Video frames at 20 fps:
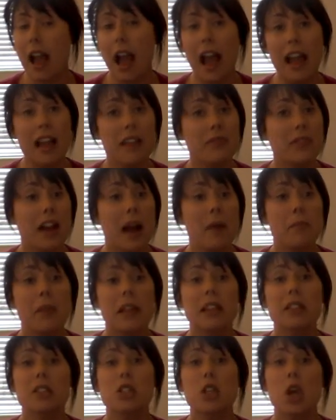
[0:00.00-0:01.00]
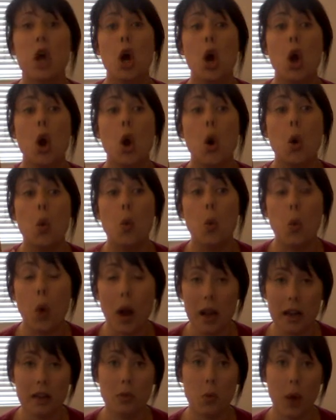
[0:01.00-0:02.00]
I have not missed
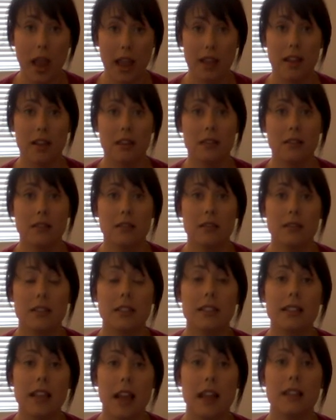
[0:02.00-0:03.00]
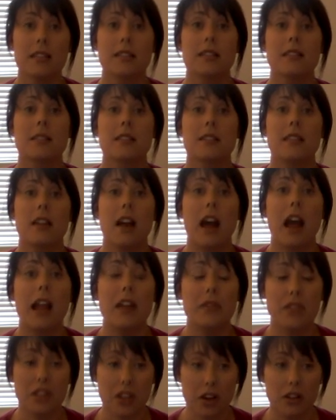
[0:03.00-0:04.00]
one weigh-in since I
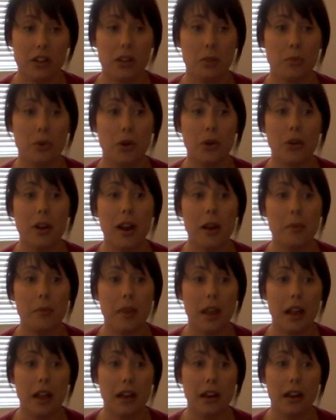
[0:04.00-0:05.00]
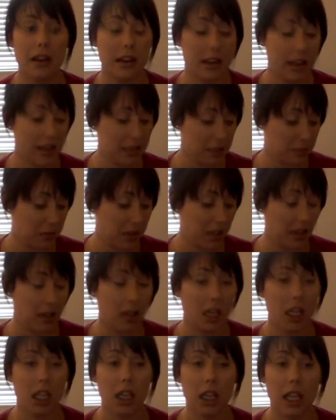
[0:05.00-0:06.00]
have started the program, and it has
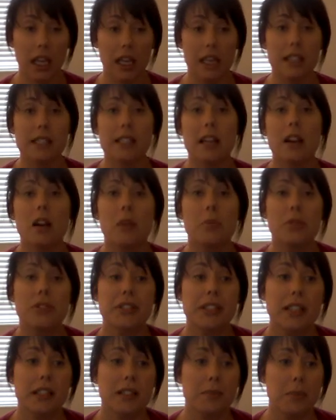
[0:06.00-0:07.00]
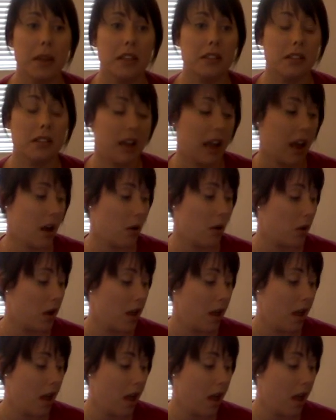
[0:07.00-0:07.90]
been, like I said, almost 6 months now.